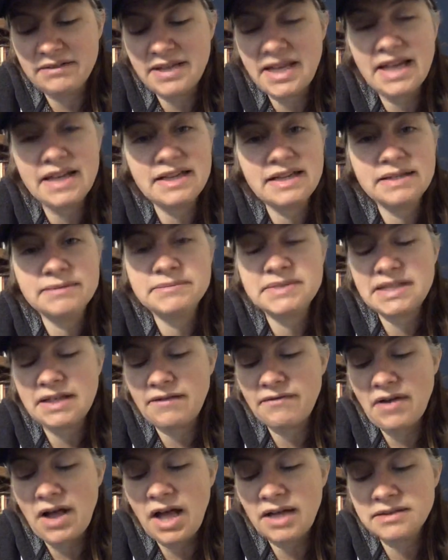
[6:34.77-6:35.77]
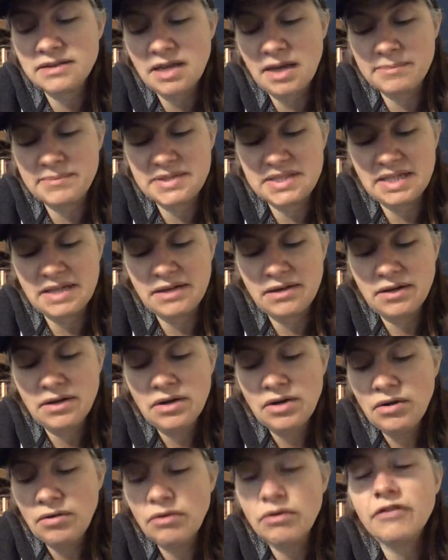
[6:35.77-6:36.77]
getting himself autopsied
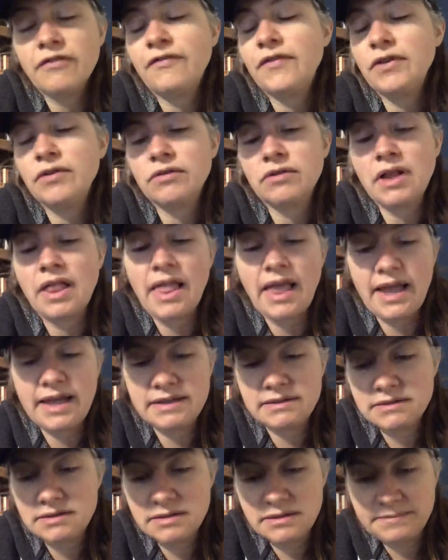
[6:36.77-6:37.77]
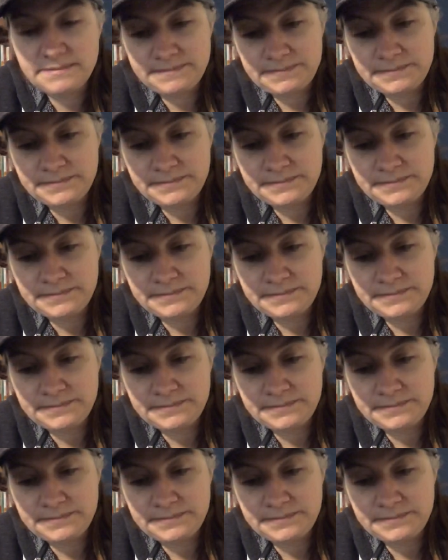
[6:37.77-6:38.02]
or funeralized.